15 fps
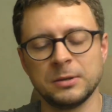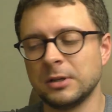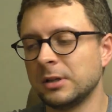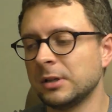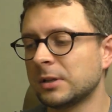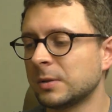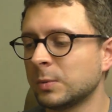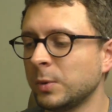
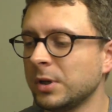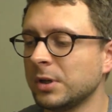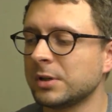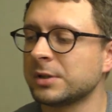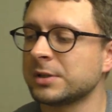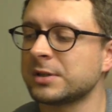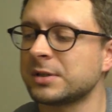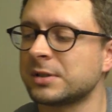it
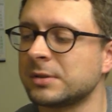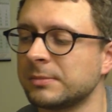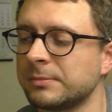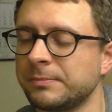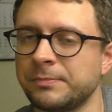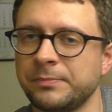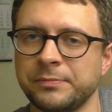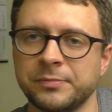wears
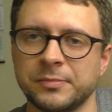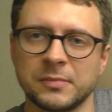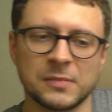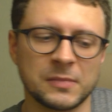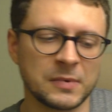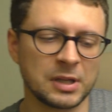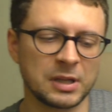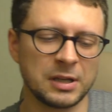
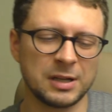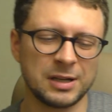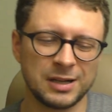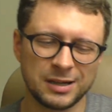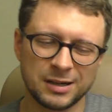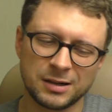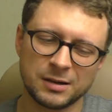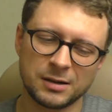
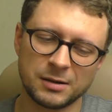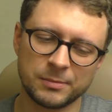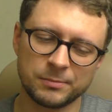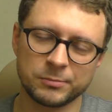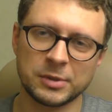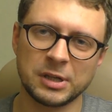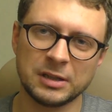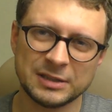uh,
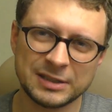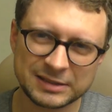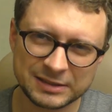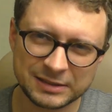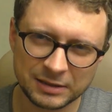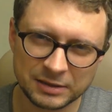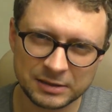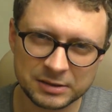a
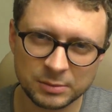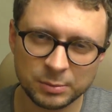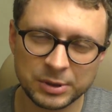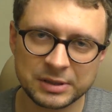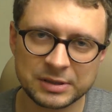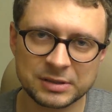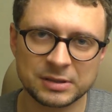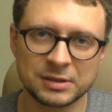little little
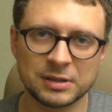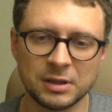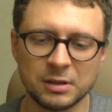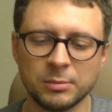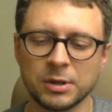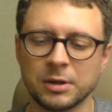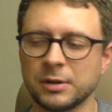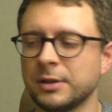bit
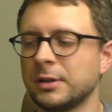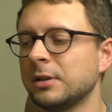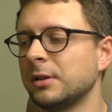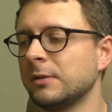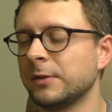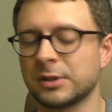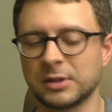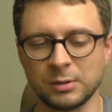slimmer than
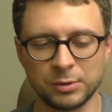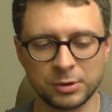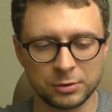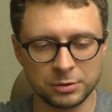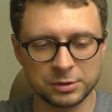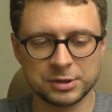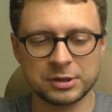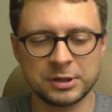Invicta,
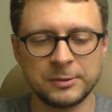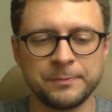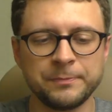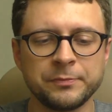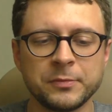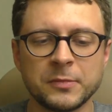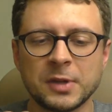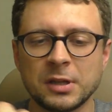because
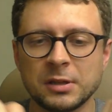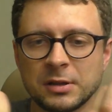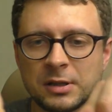it